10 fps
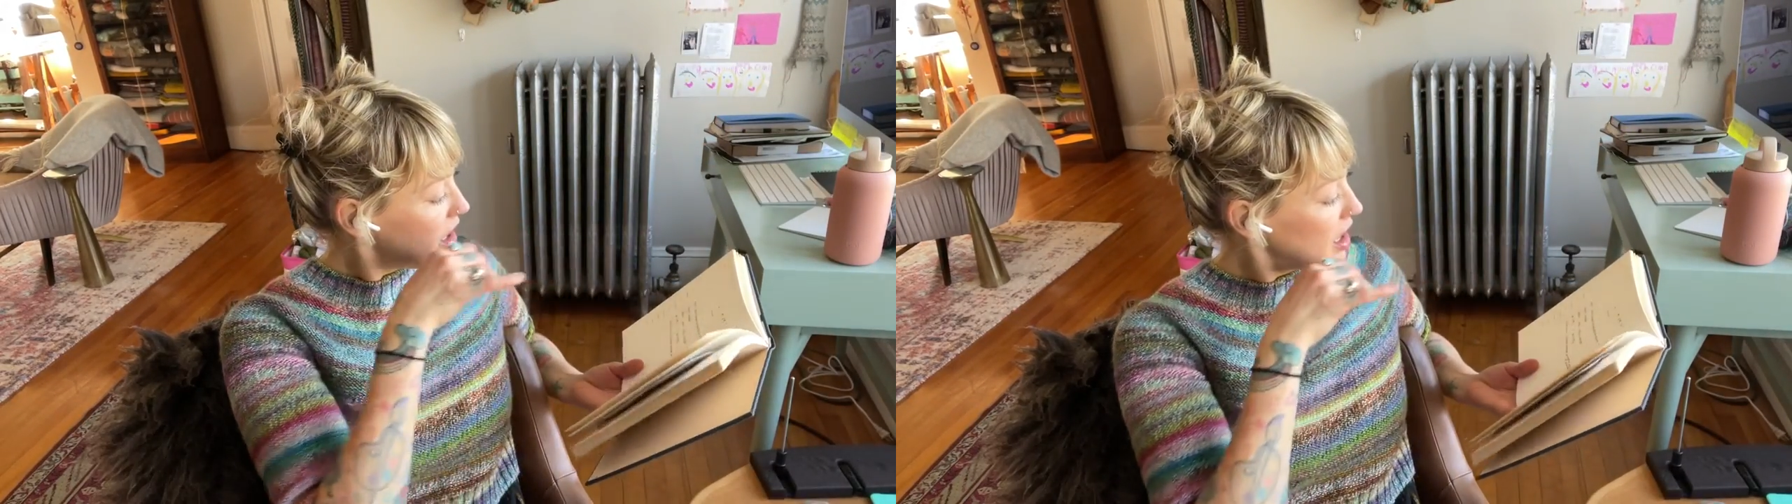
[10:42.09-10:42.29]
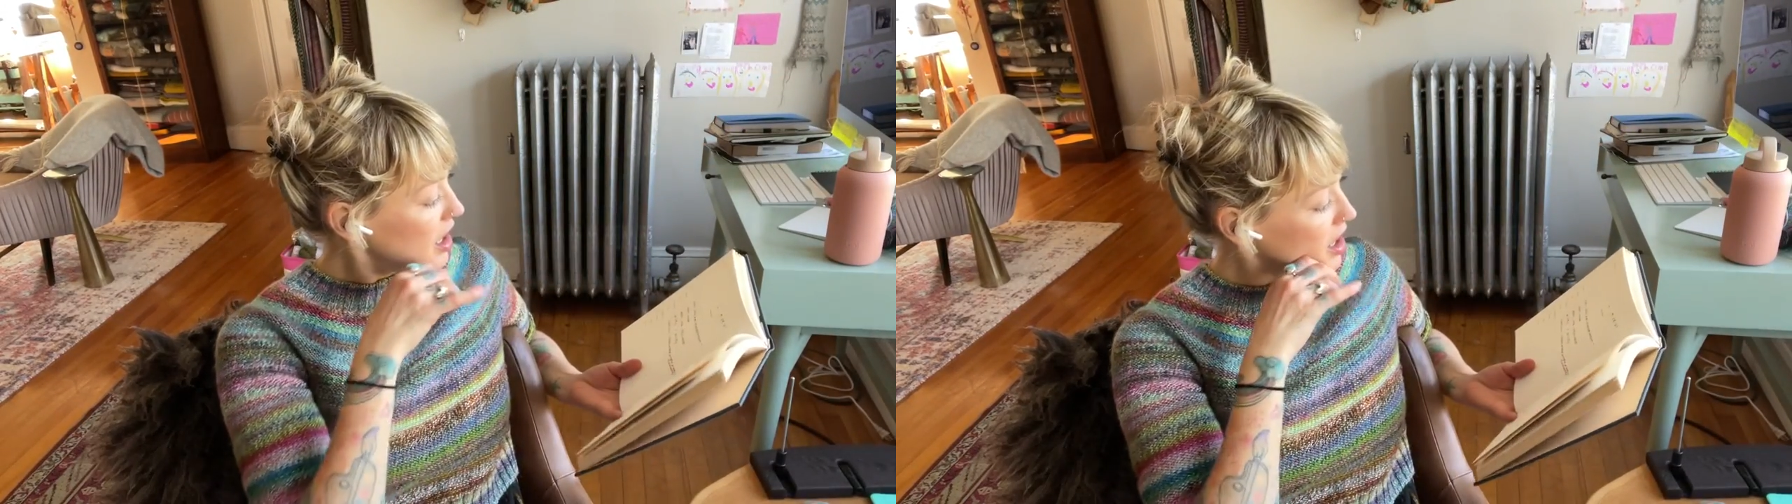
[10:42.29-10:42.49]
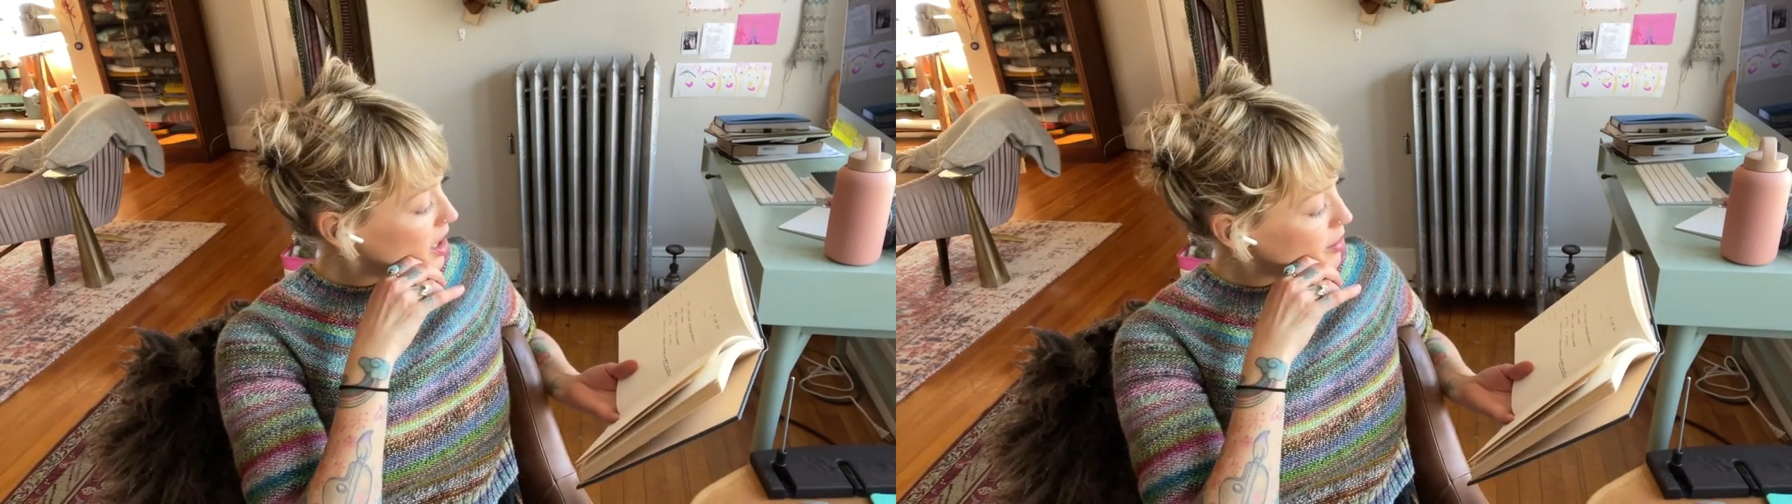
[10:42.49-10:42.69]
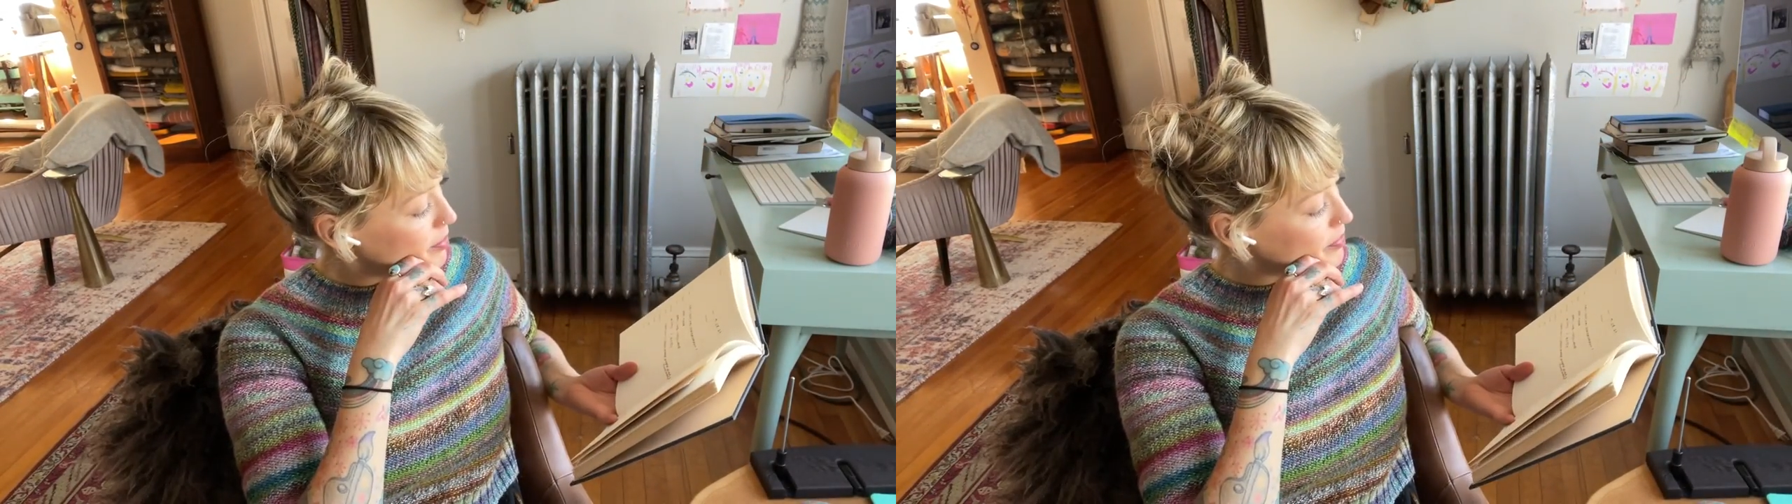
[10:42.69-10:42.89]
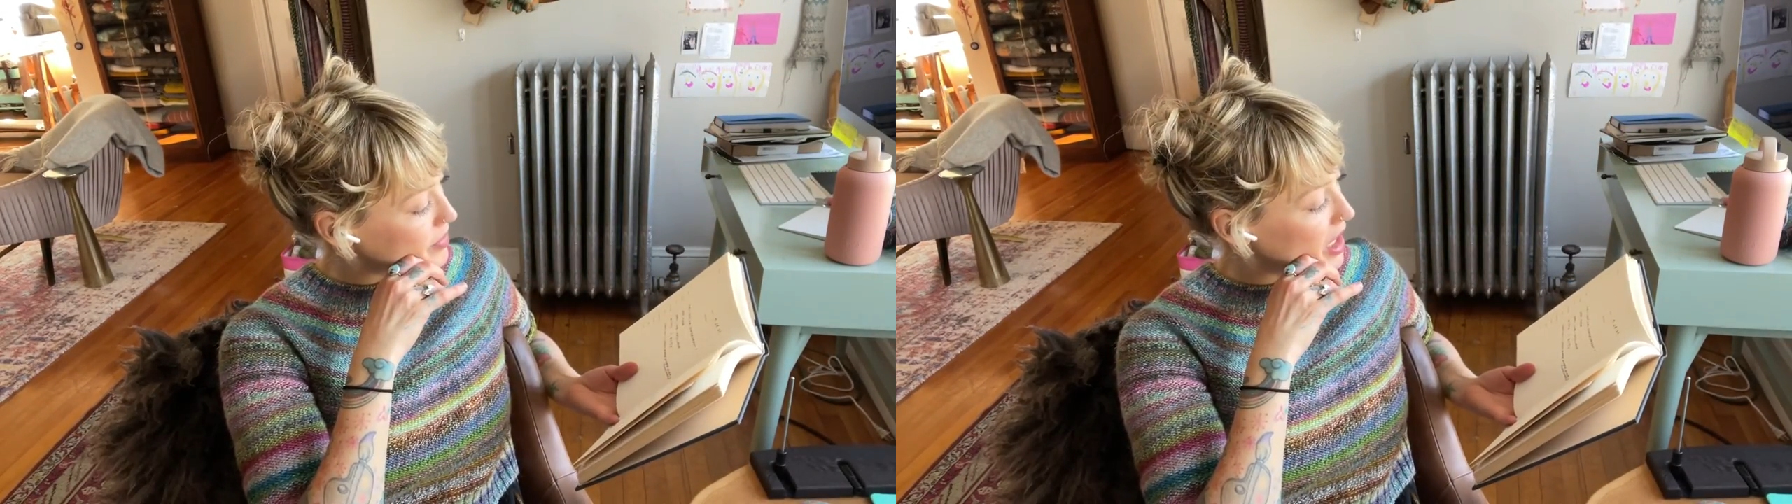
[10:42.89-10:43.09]

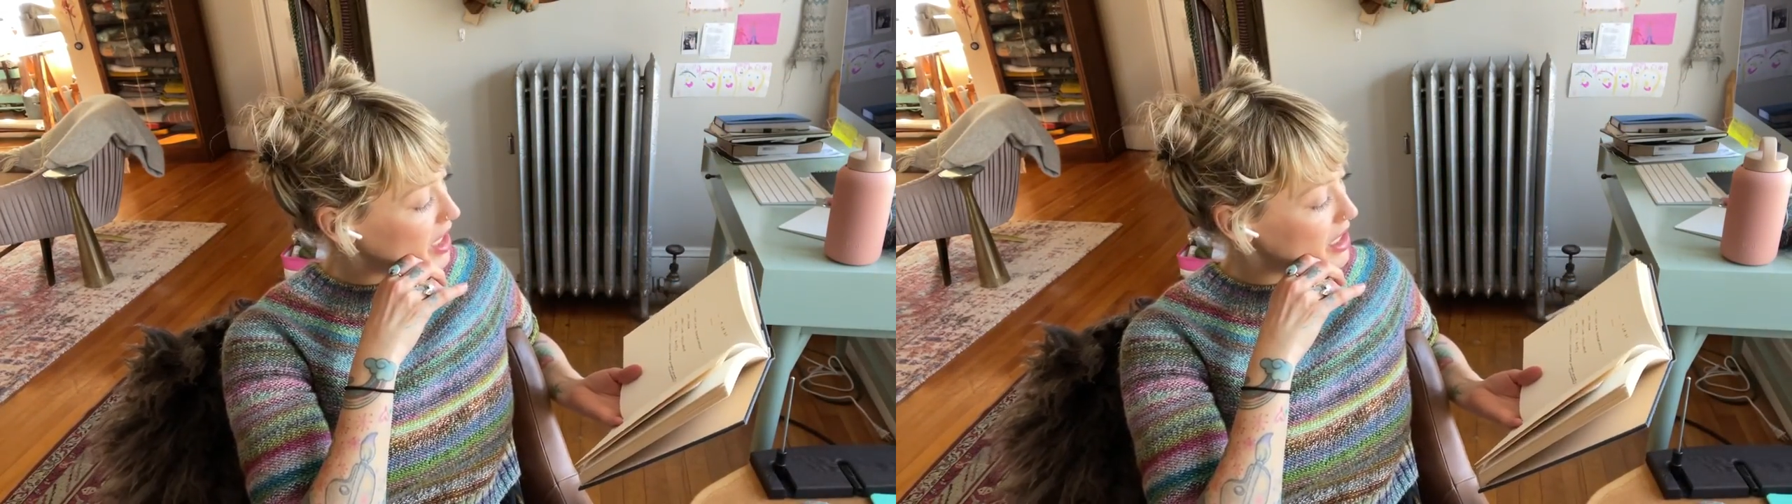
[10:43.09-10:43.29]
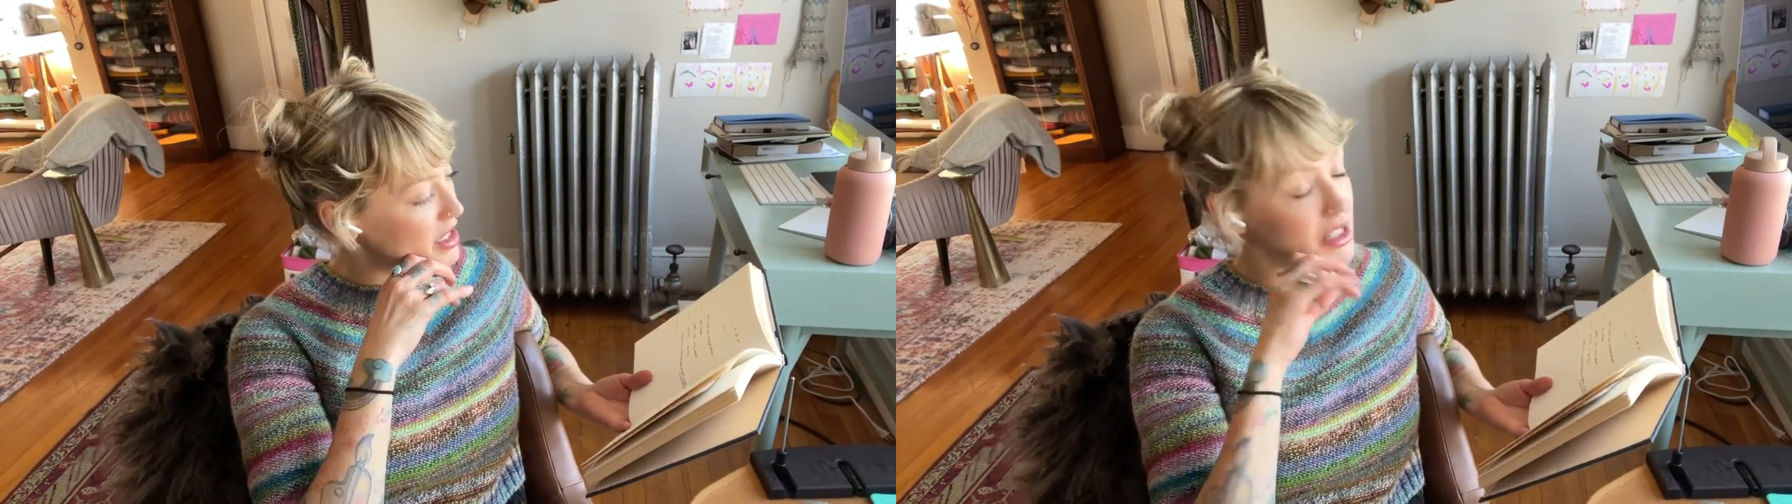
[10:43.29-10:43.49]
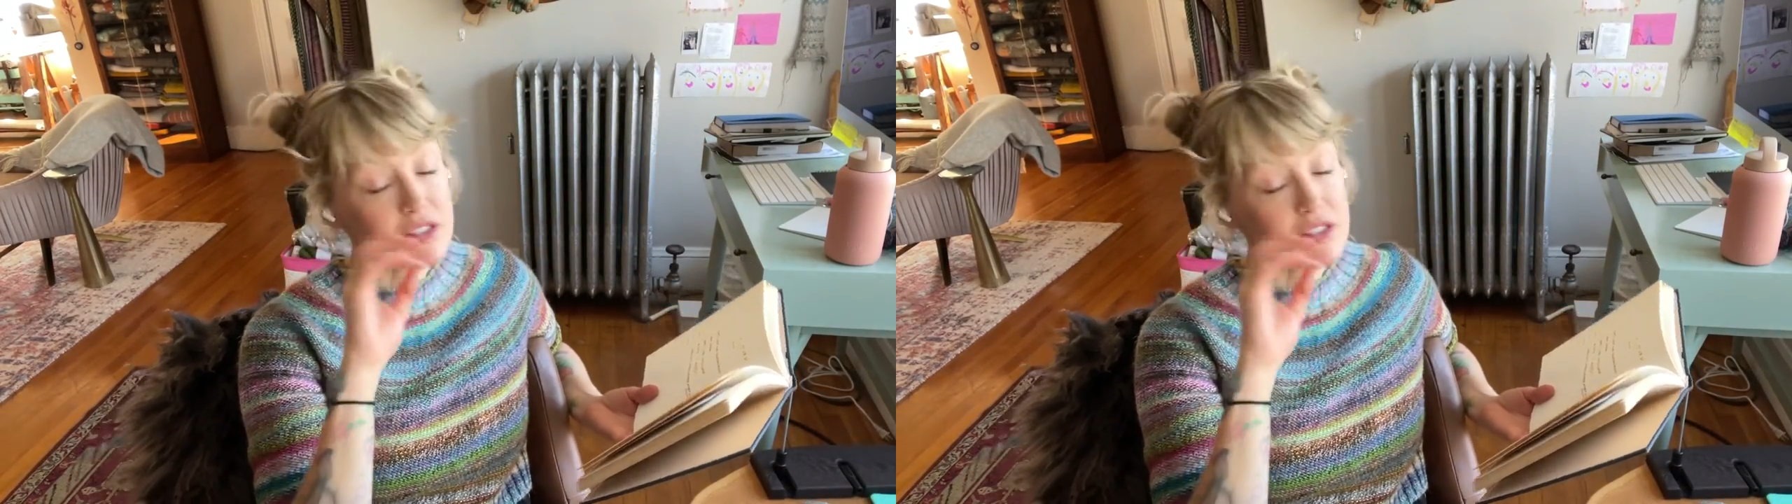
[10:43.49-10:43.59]
Um, and it is